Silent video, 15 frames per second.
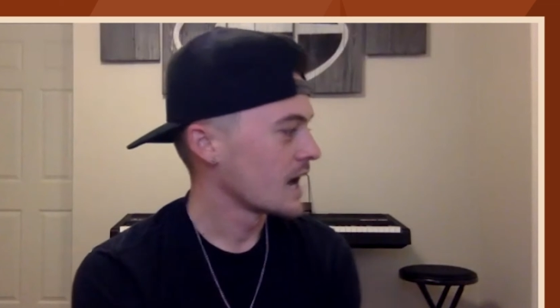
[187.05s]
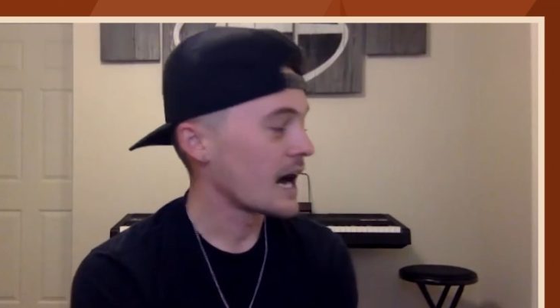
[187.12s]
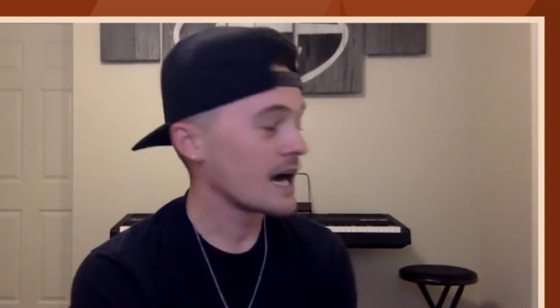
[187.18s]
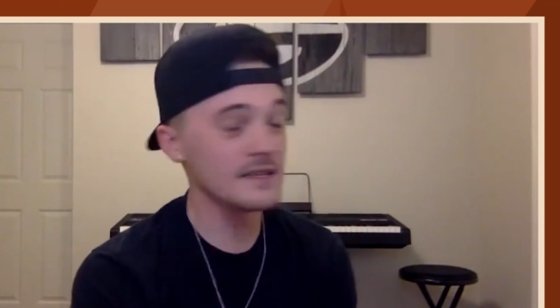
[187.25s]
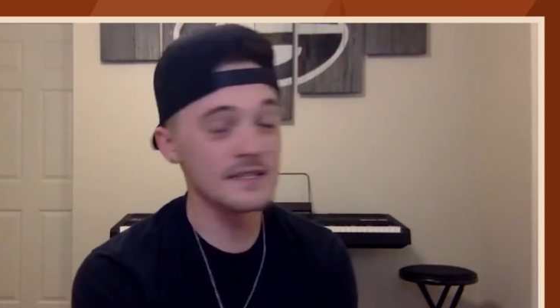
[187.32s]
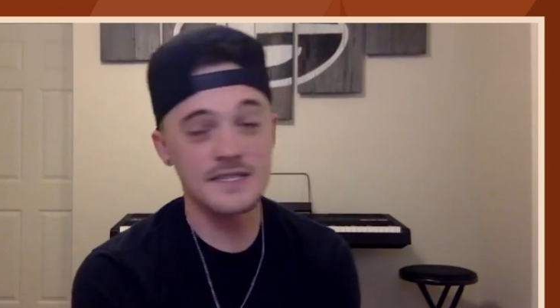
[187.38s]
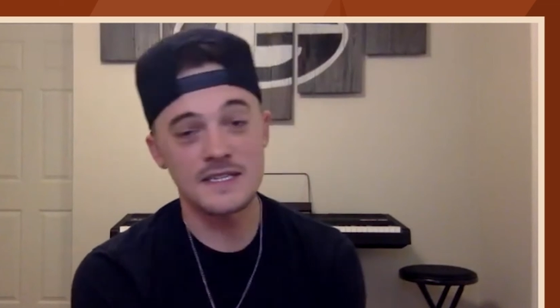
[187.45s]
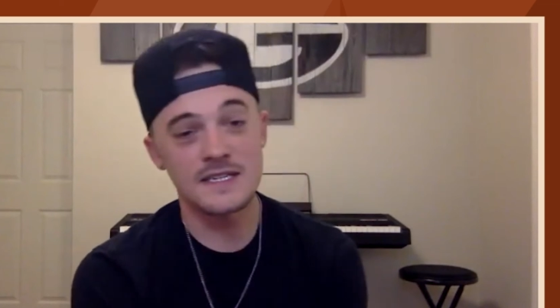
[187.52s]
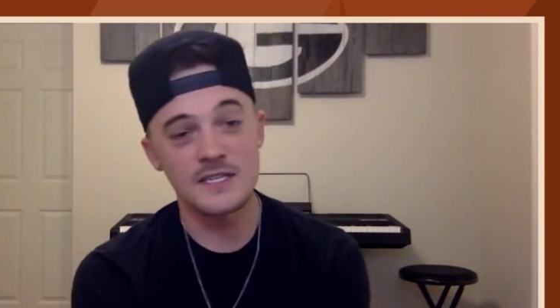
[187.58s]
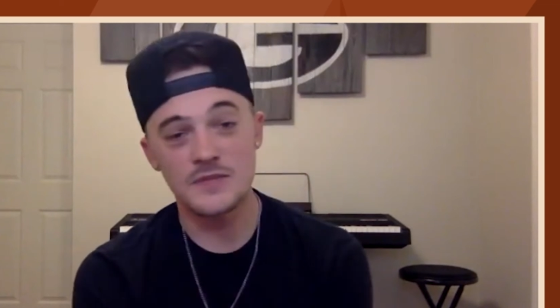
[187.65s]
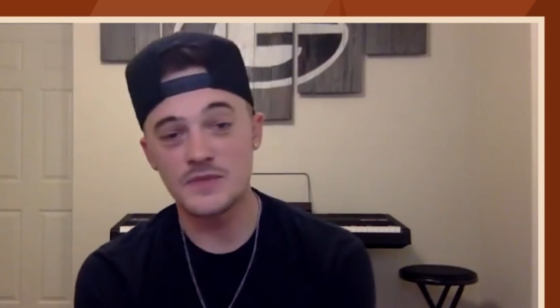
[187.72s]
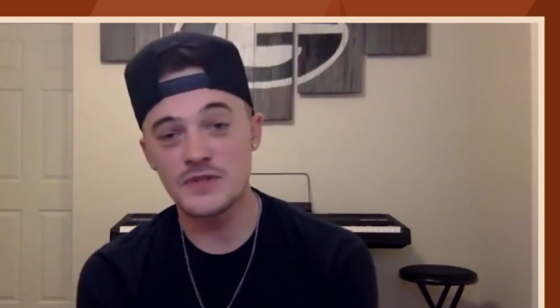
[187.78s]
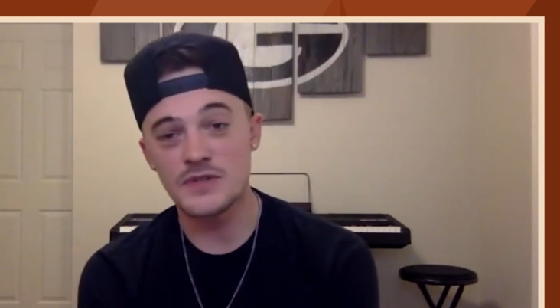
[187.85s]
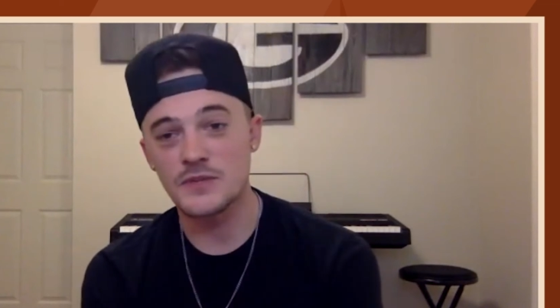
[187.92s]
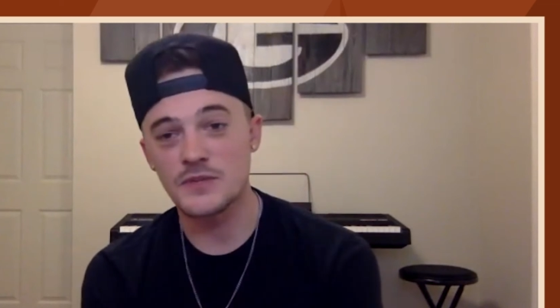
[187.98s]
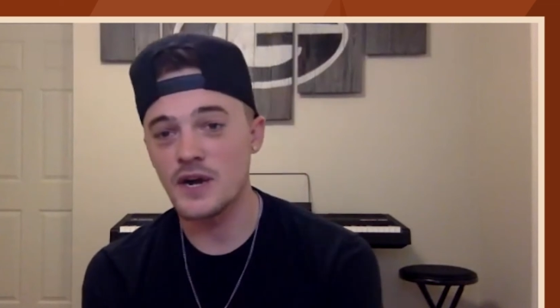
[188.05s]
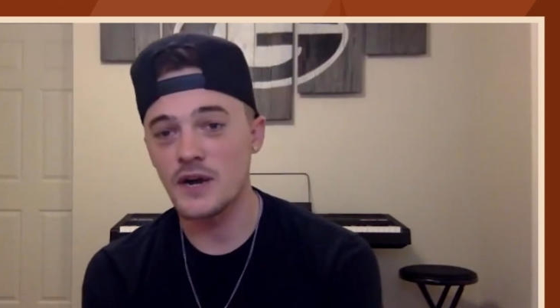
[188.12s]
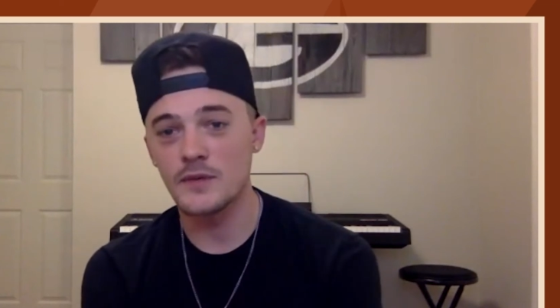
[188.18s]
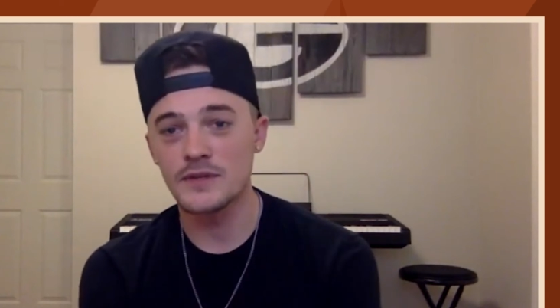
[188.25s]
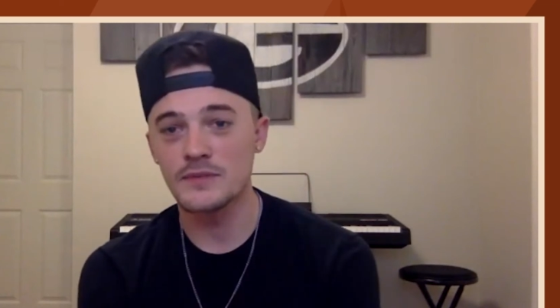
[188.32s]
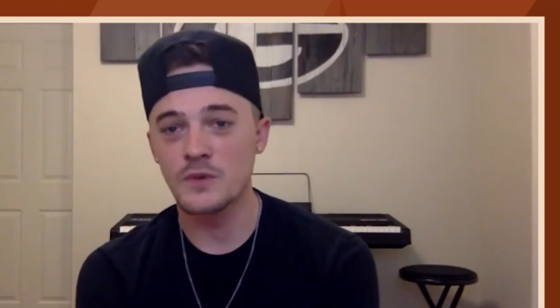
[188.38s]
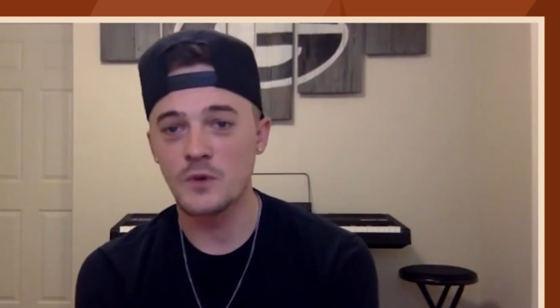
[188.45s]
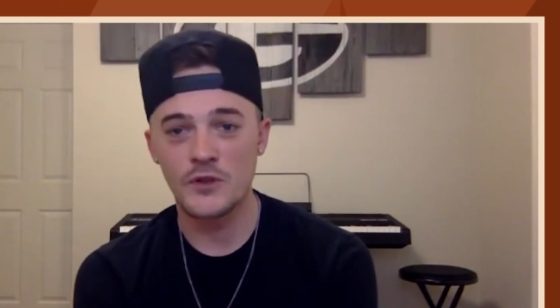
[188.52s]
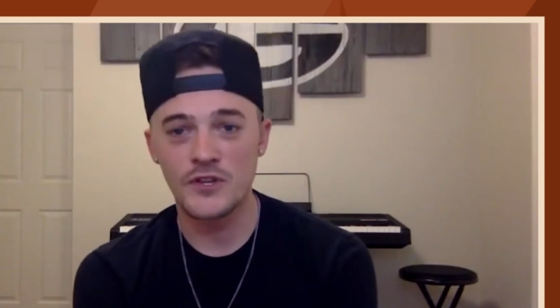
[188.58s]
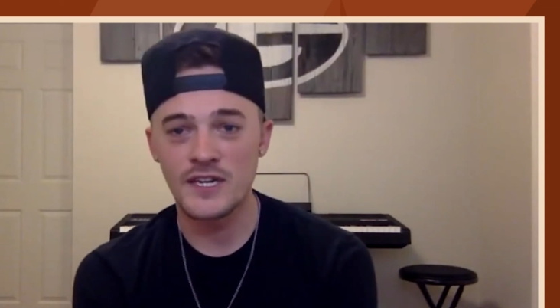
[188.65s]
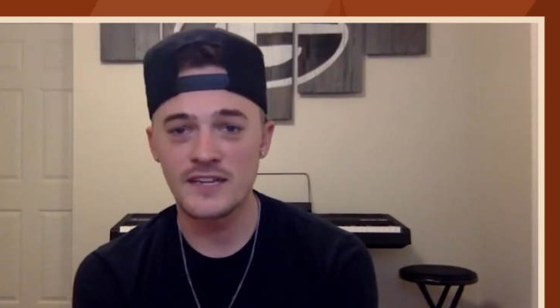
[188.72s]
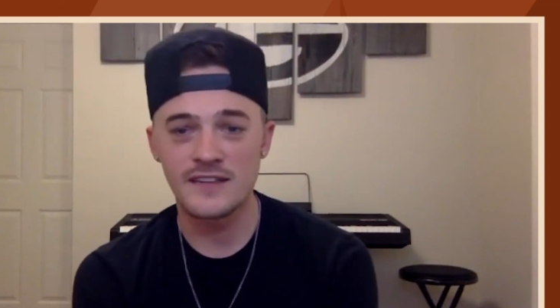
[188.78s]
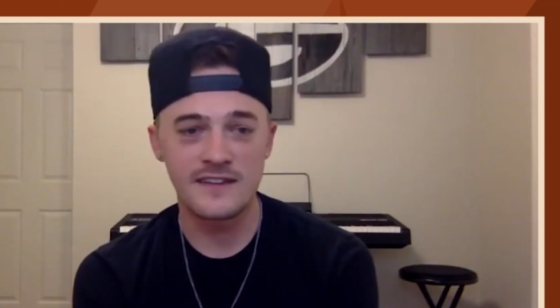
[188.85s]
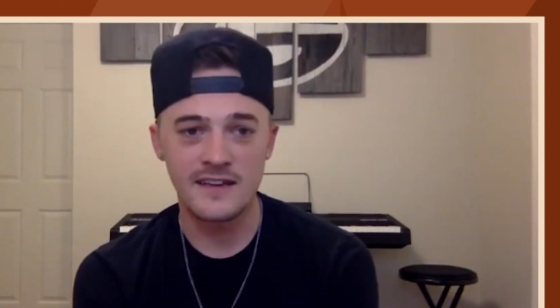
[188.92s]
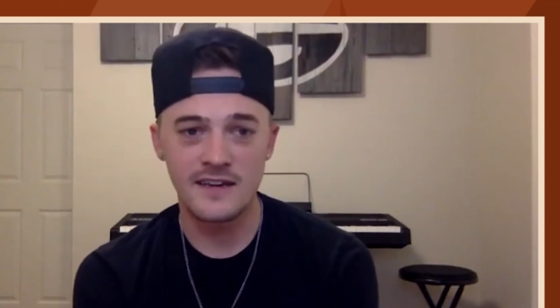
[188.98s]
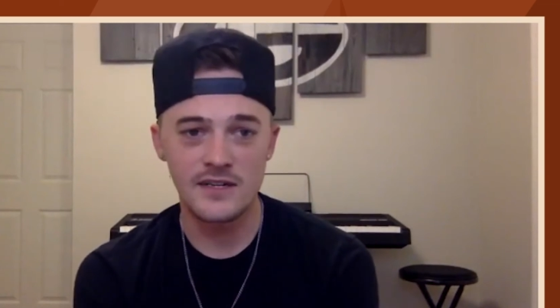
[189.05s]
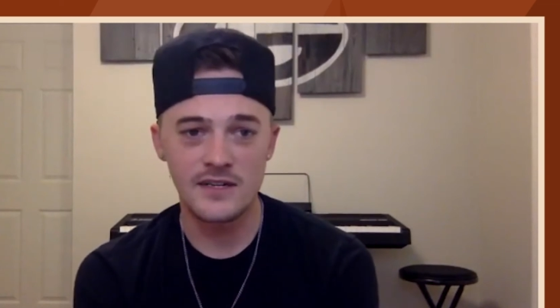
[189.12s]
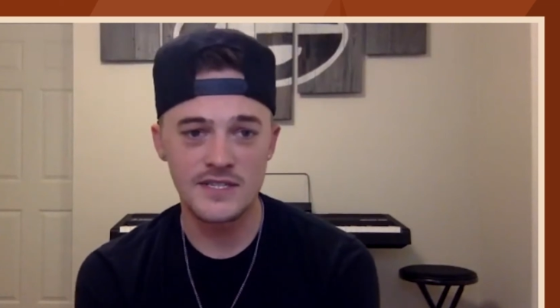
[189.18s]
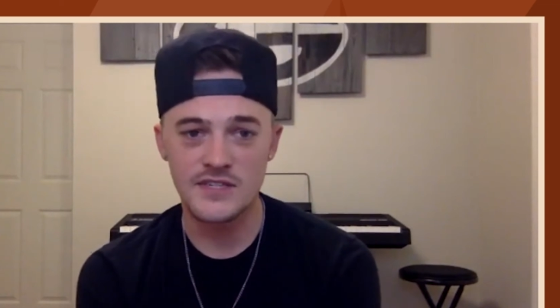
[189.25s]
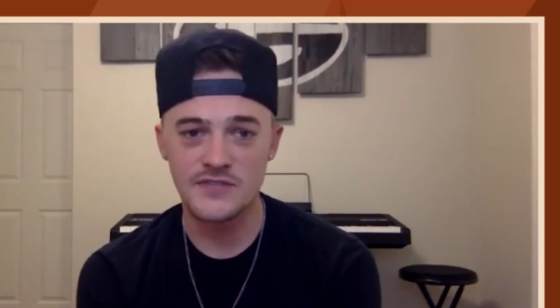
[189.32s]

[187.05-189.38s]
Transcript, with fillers: I listen to his music probably more than anything else,